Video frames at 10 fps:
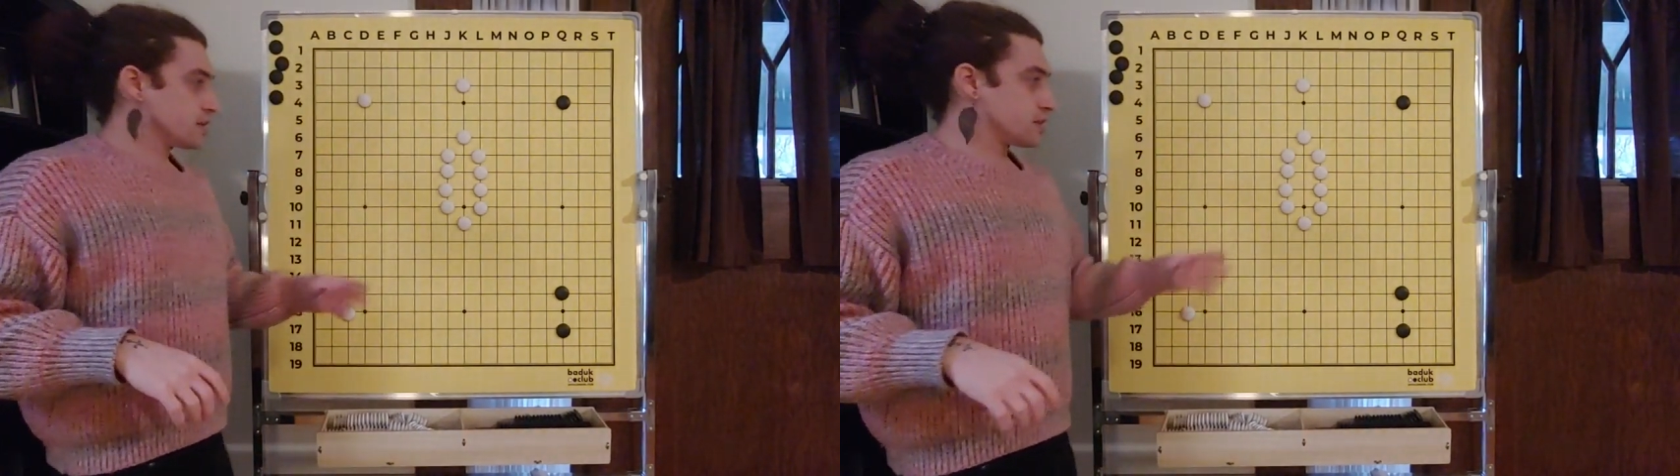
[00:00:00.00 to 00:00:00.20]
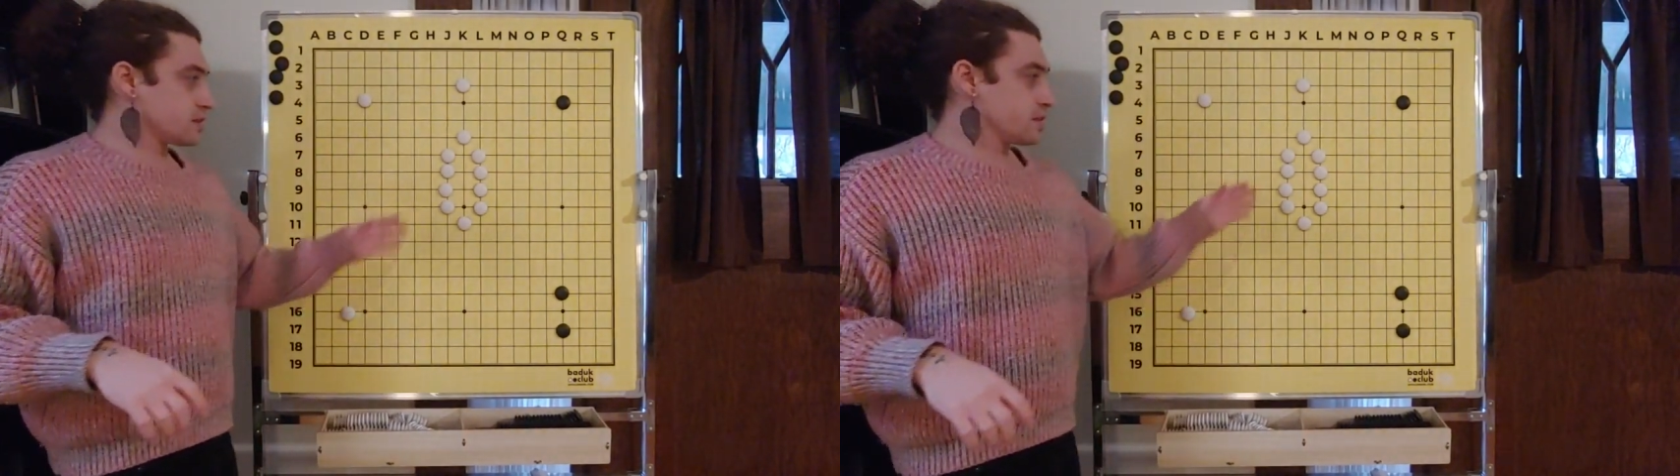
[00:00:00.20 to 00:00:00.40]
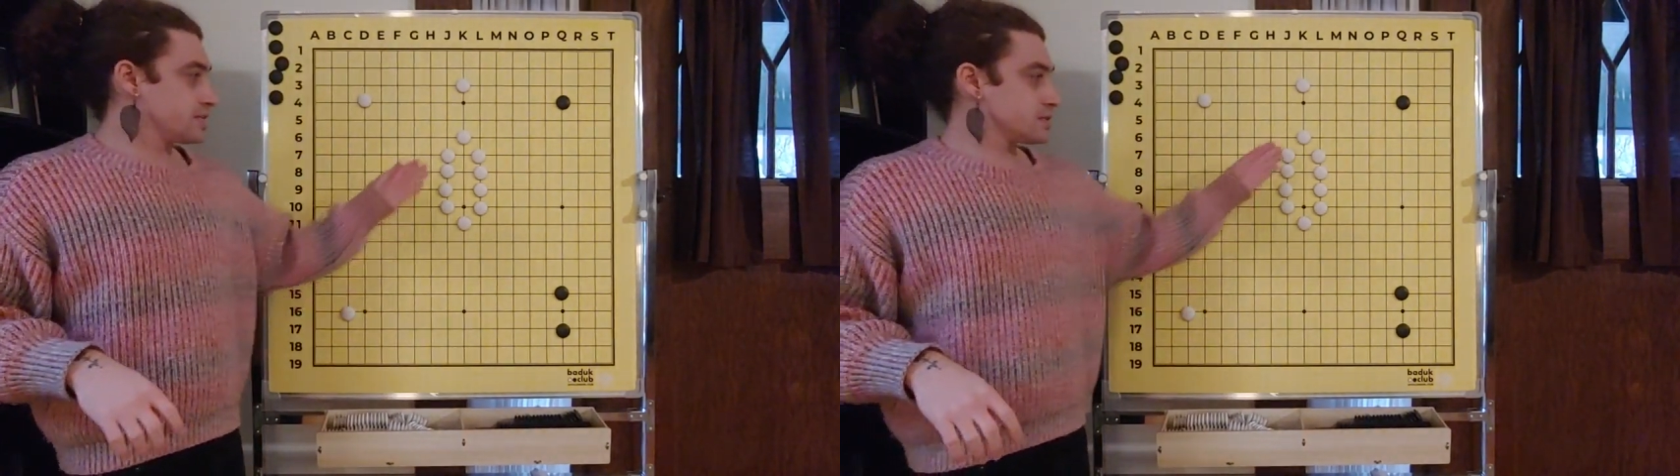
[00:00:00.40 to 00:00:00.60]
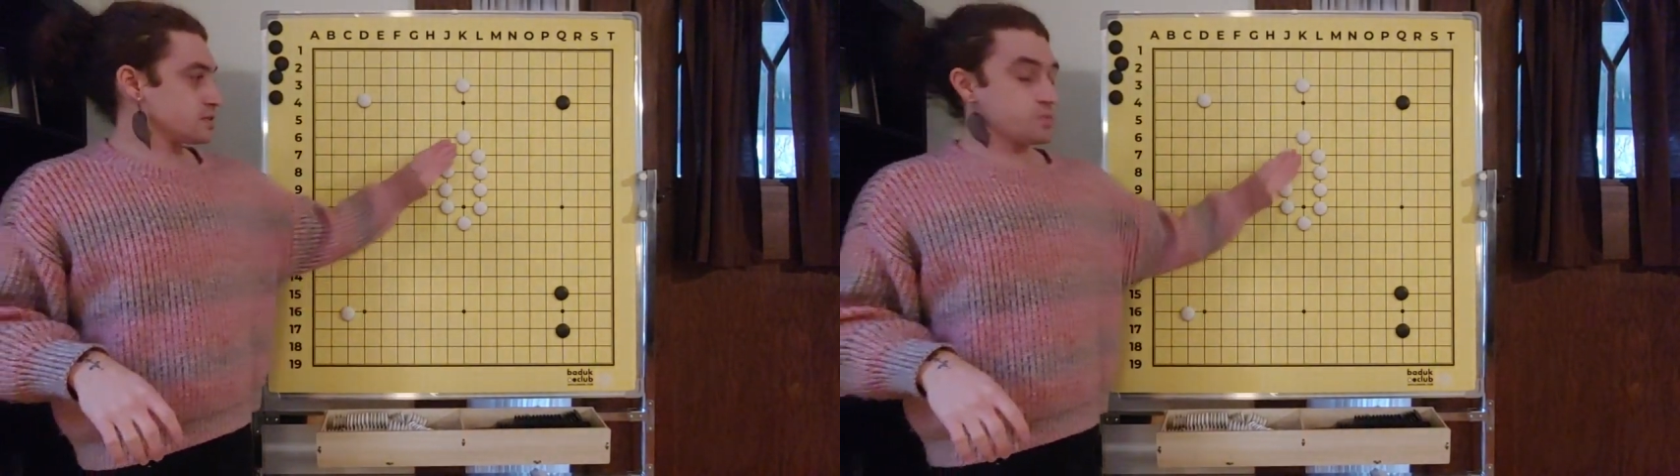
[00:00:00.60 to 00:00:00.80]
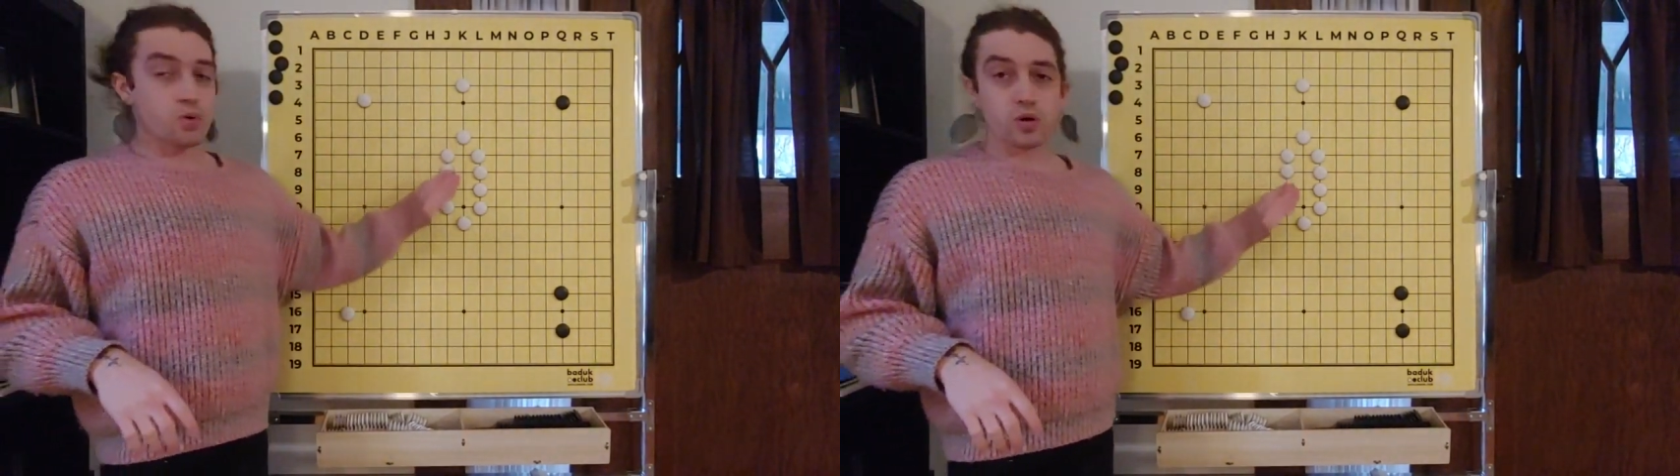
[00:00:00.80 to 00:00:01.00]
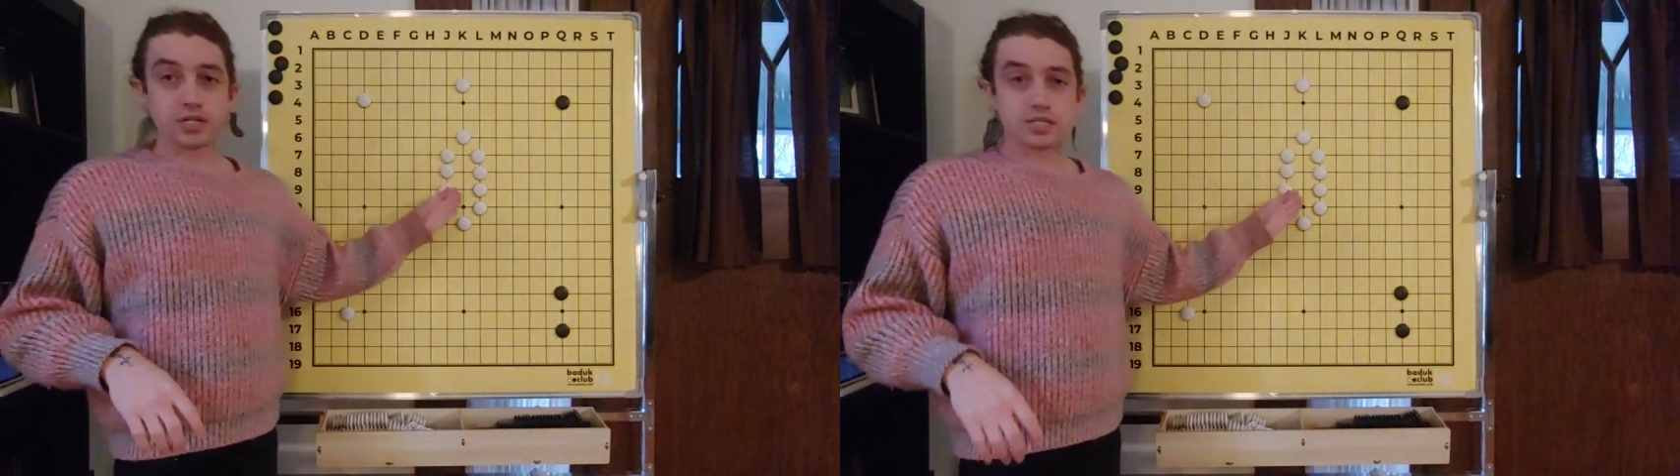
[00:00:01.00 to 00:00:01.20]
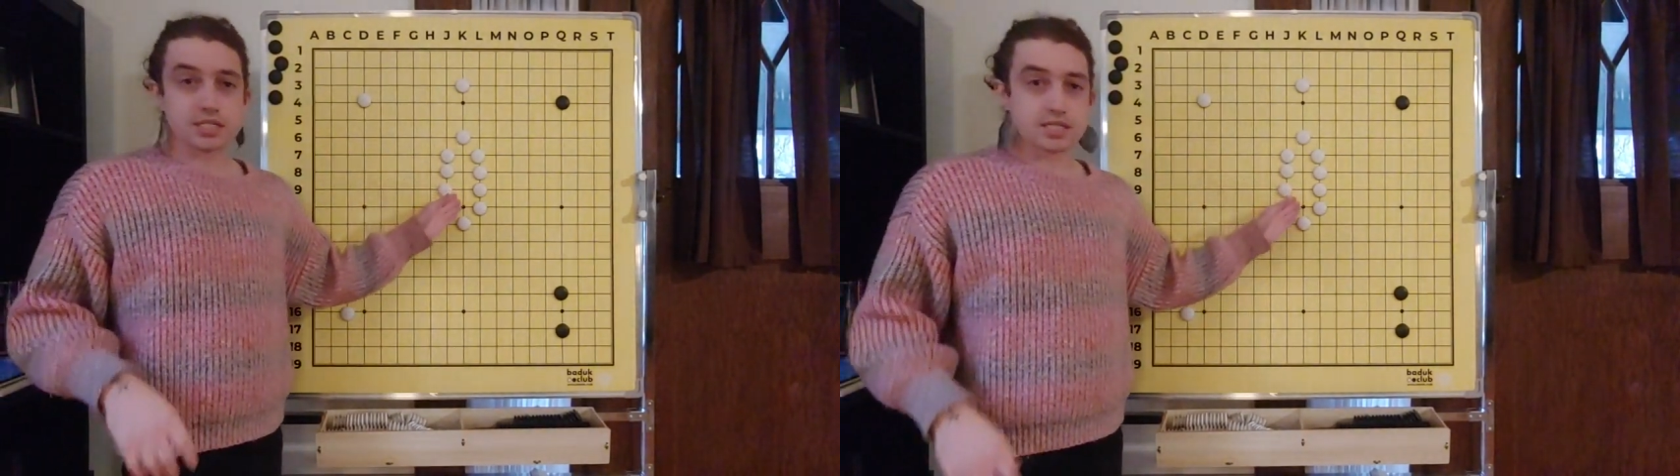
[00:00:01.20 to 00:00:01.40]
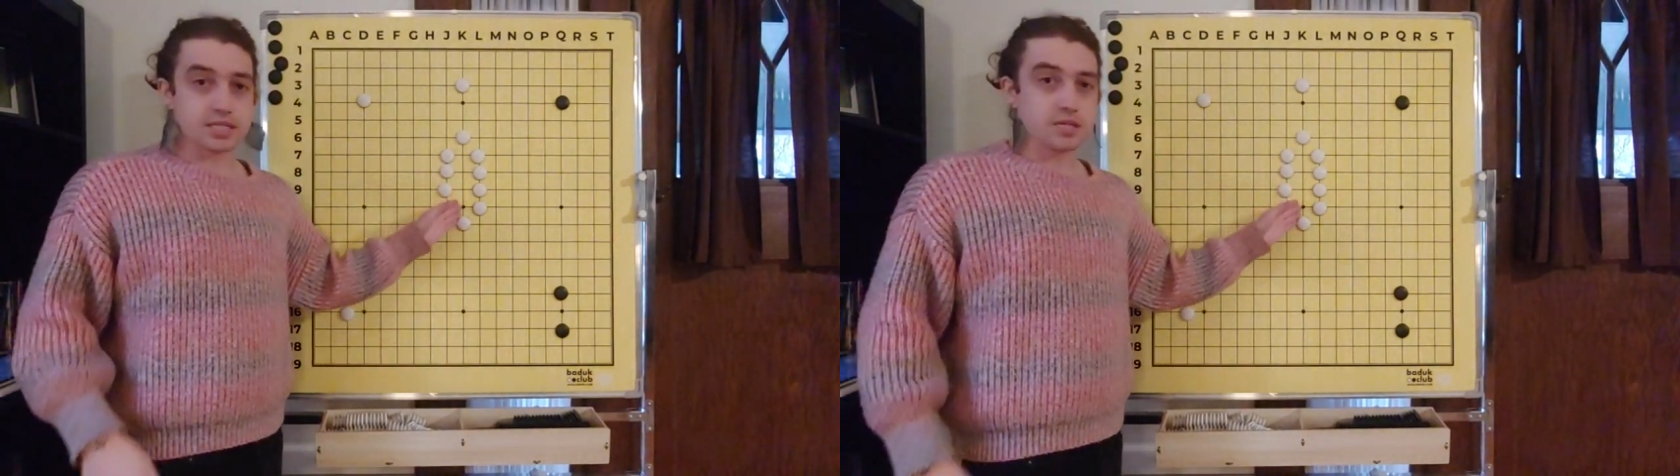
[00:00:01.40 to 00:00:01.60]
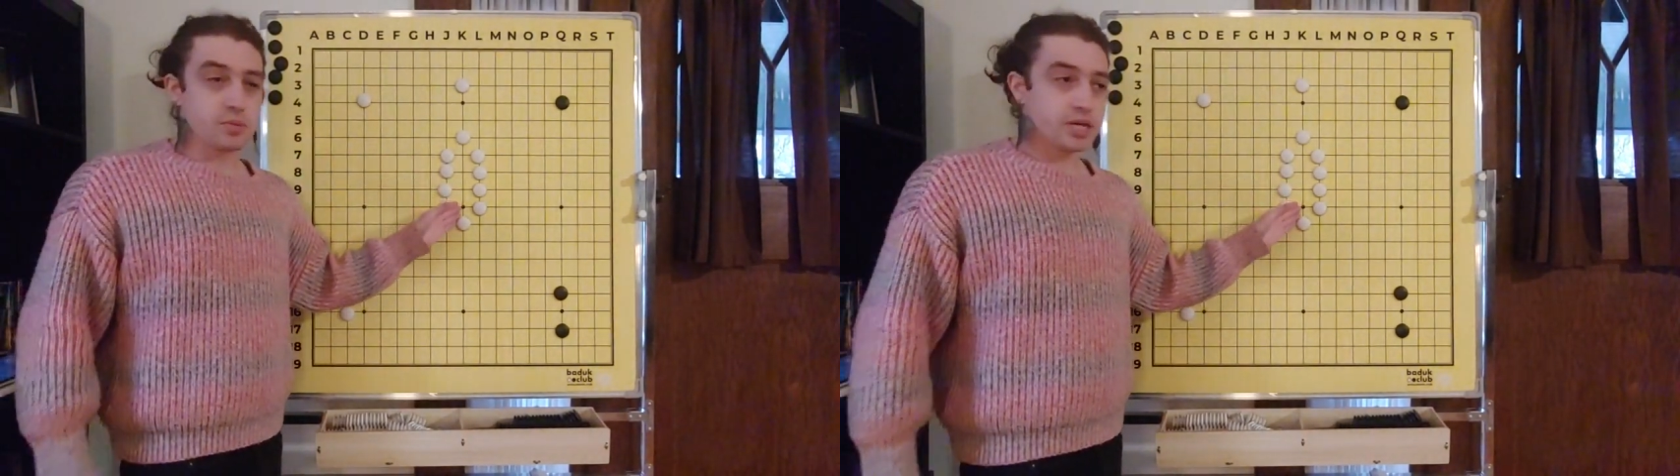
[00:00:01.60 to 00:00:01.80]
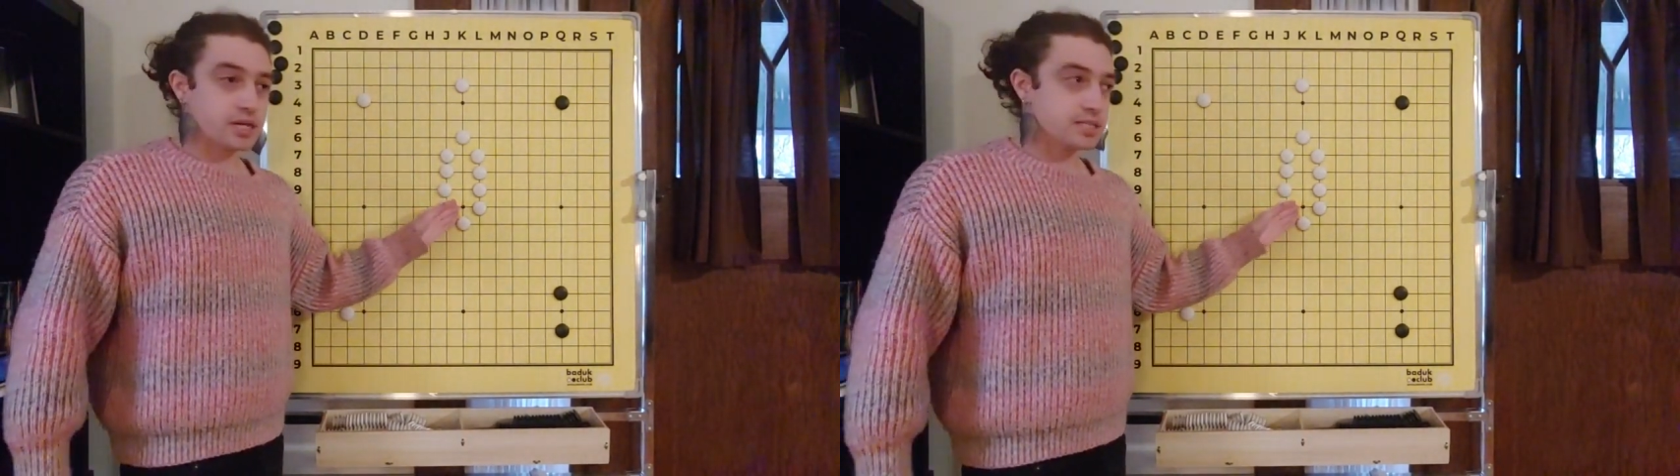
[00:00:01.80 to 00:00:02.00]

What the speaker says: this is important to see because